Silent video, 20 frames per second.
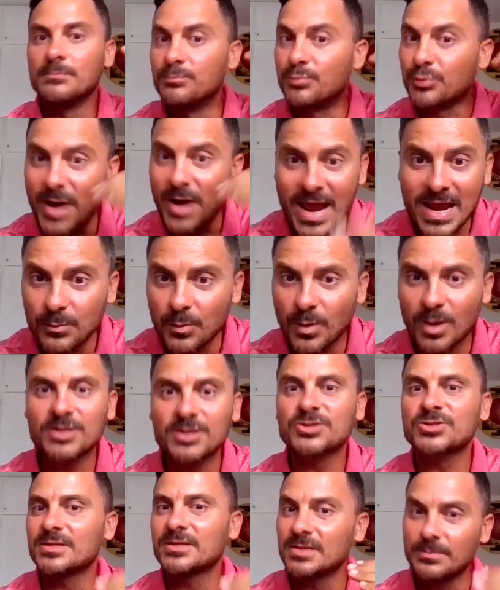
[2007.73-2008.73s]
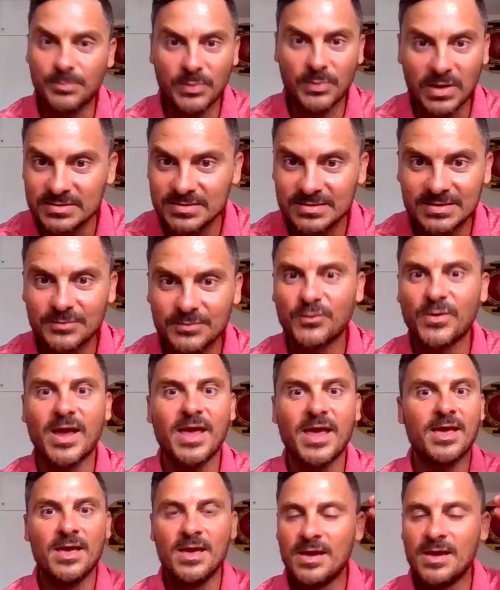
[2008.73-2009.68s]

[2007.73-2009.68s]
brainwashed in the positive way,